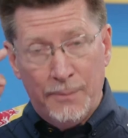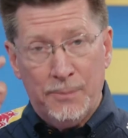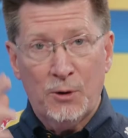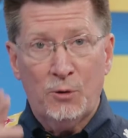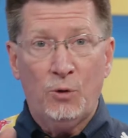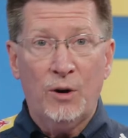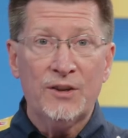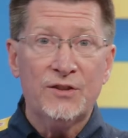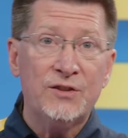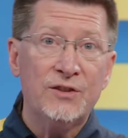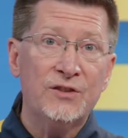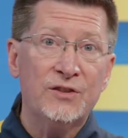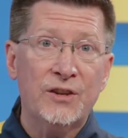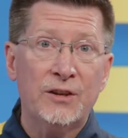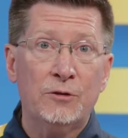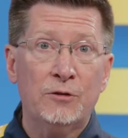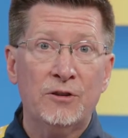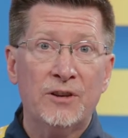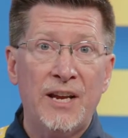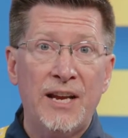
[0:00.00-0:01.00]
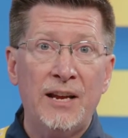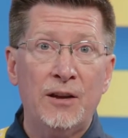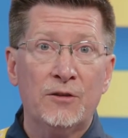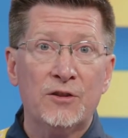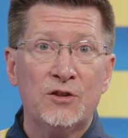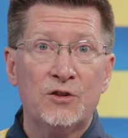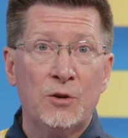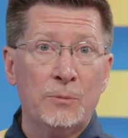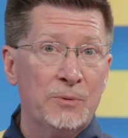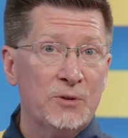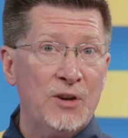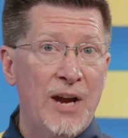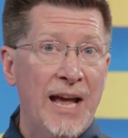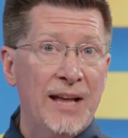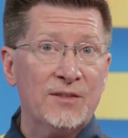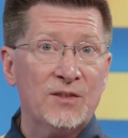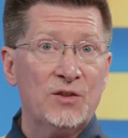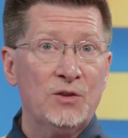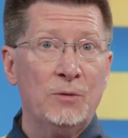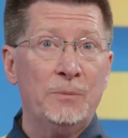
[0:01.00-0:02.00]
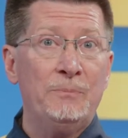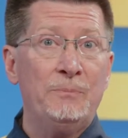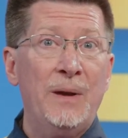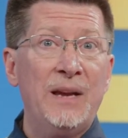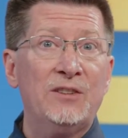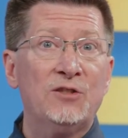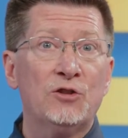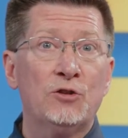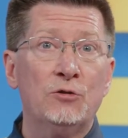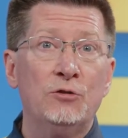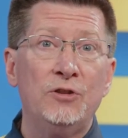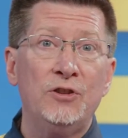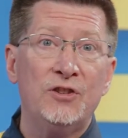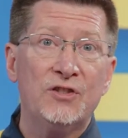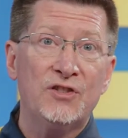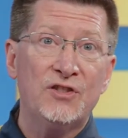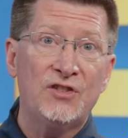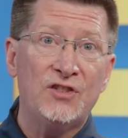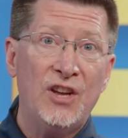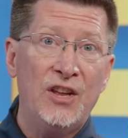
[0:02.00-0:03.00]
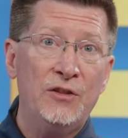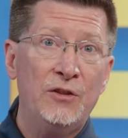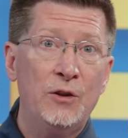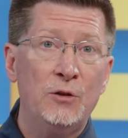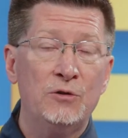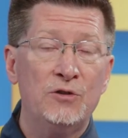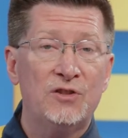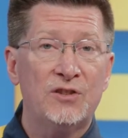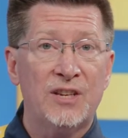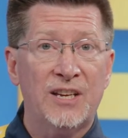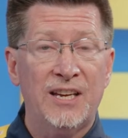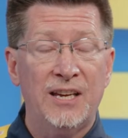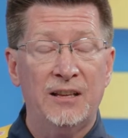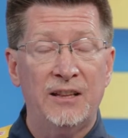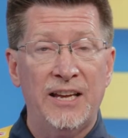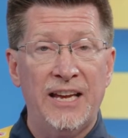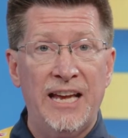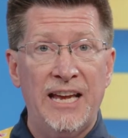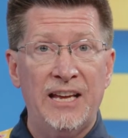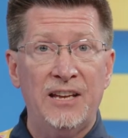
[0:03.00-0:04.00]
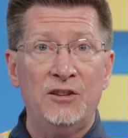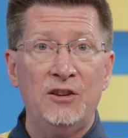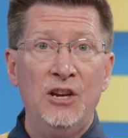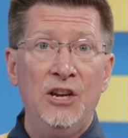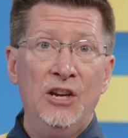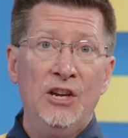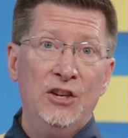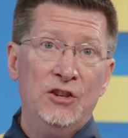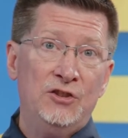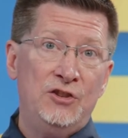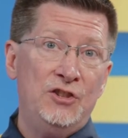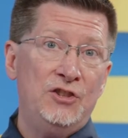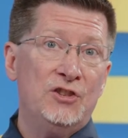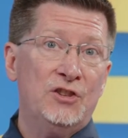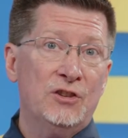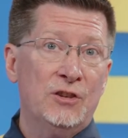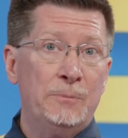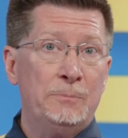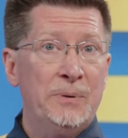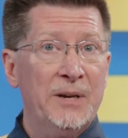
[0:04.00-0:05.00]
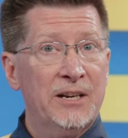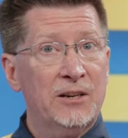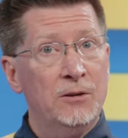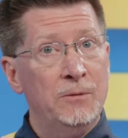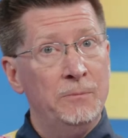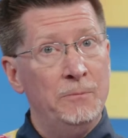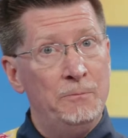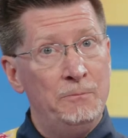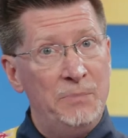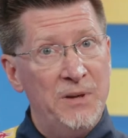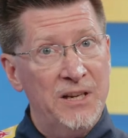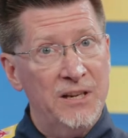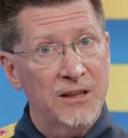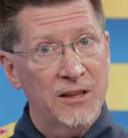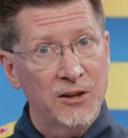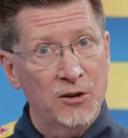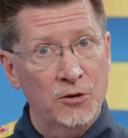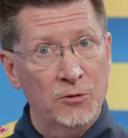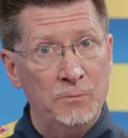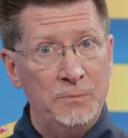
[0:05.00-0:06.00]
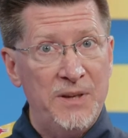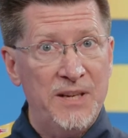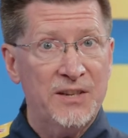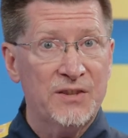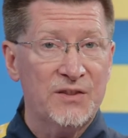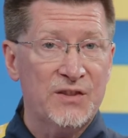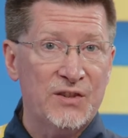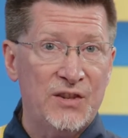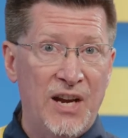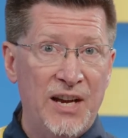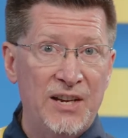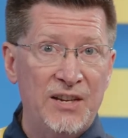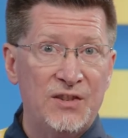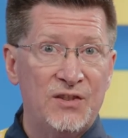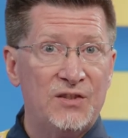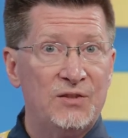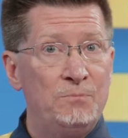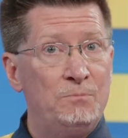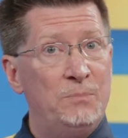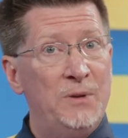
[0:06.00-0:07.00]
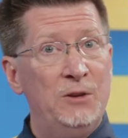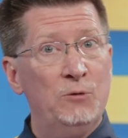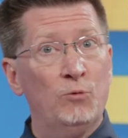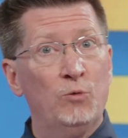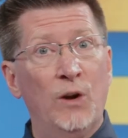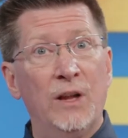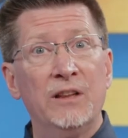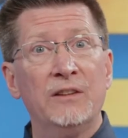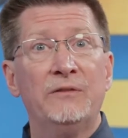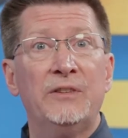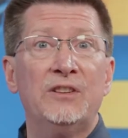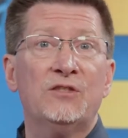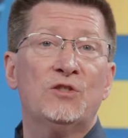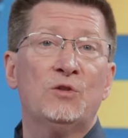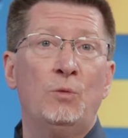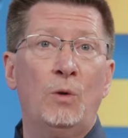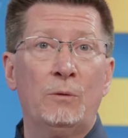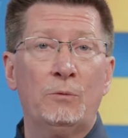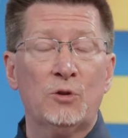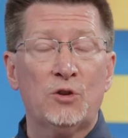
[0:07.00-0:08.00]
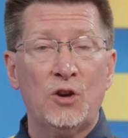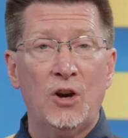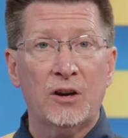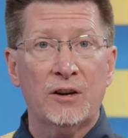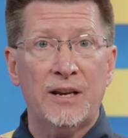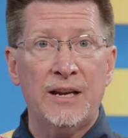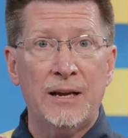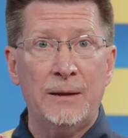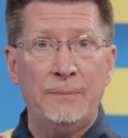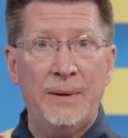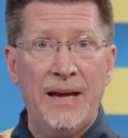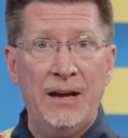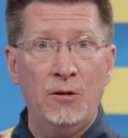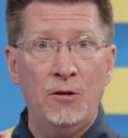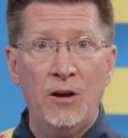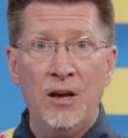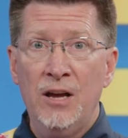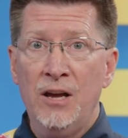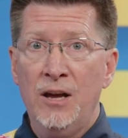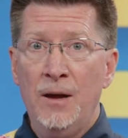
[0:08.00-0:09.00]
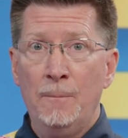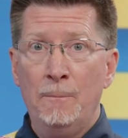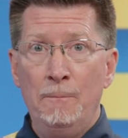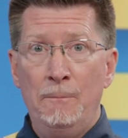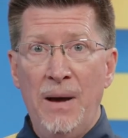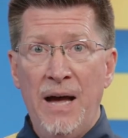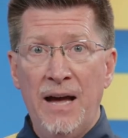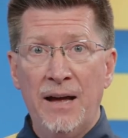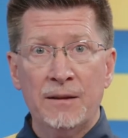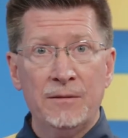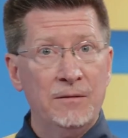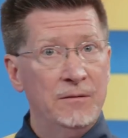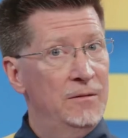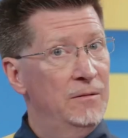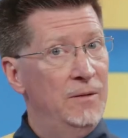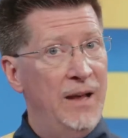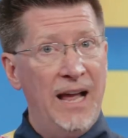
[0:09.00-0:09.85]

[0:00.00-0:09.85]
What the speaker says: a couple questions later today on the Super Chat. So make sure you send those to Kellyanne. She's going to pick them. Be clear, be concise, be relevant to what we're talking about. But